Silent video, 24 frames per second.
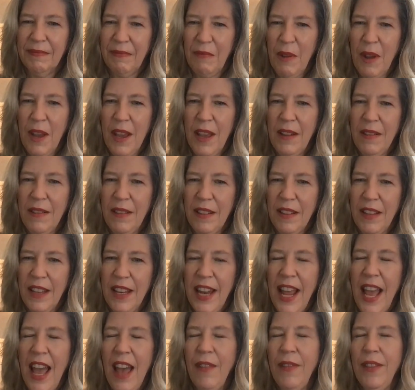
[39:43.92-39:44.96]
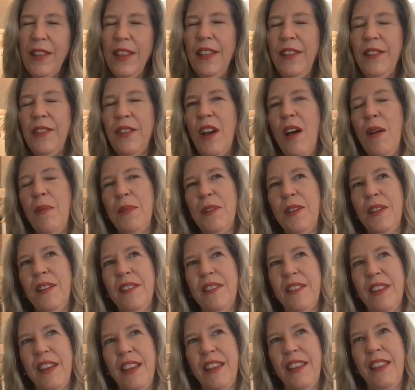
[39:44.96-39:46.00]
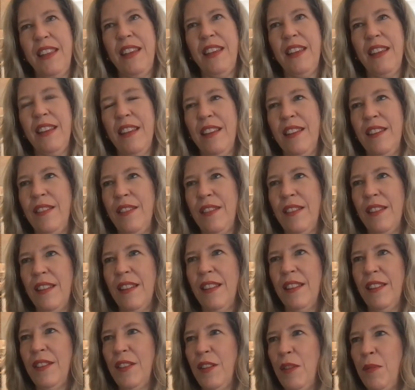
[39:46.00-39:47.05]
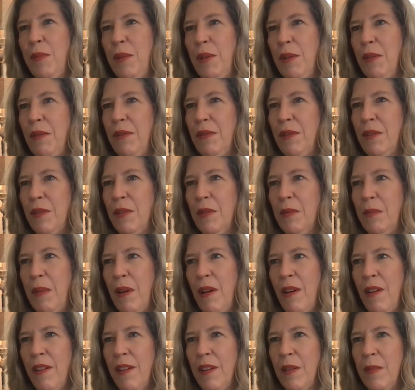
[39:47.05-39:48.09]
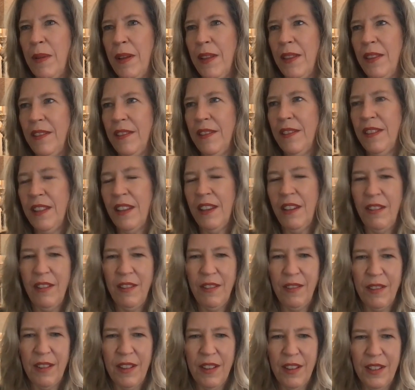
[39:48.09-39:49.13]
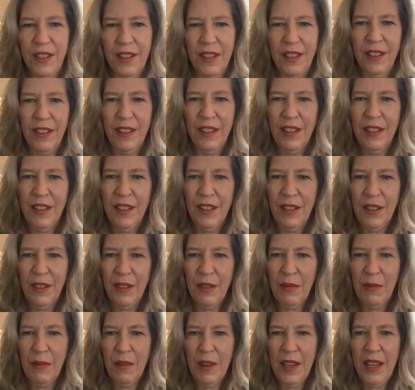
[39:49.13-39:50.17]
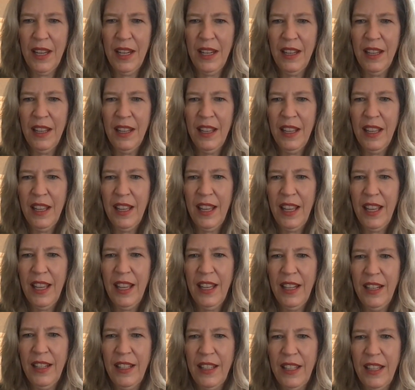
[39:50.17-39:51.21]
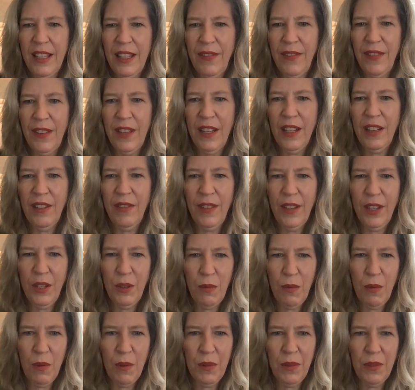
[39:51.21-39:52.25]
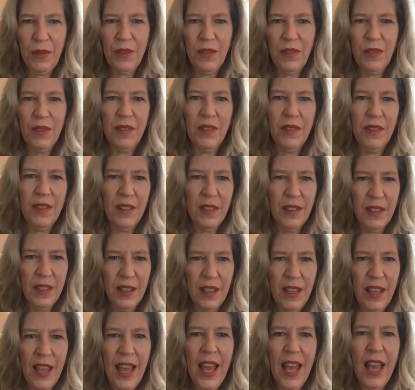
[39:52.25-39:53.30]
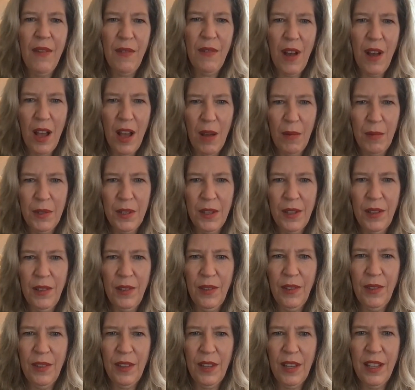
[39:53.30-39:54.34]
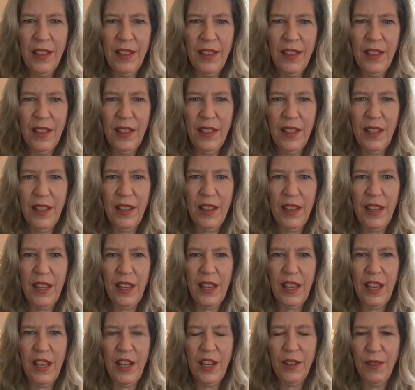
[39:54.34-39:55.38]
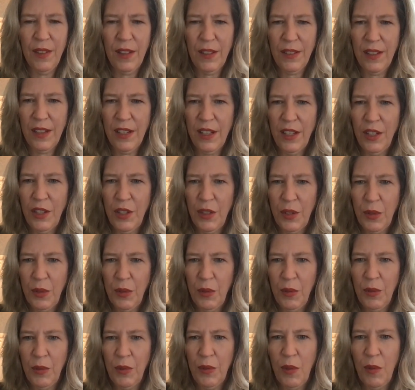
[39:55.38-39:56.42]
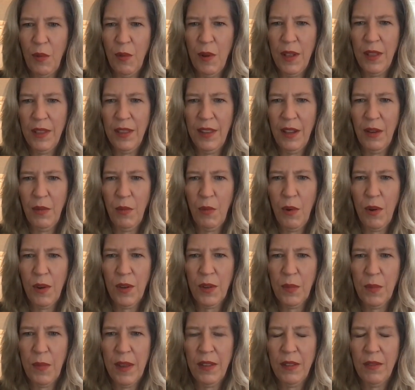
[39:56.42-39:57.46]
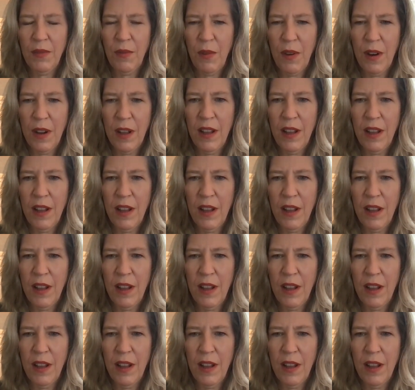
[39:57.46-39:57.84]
Right. Mm-hmm. And having these options, I think, is the beautiful part about this entire discussion, right? And if individuals have options and each of us get to choose the one that works best for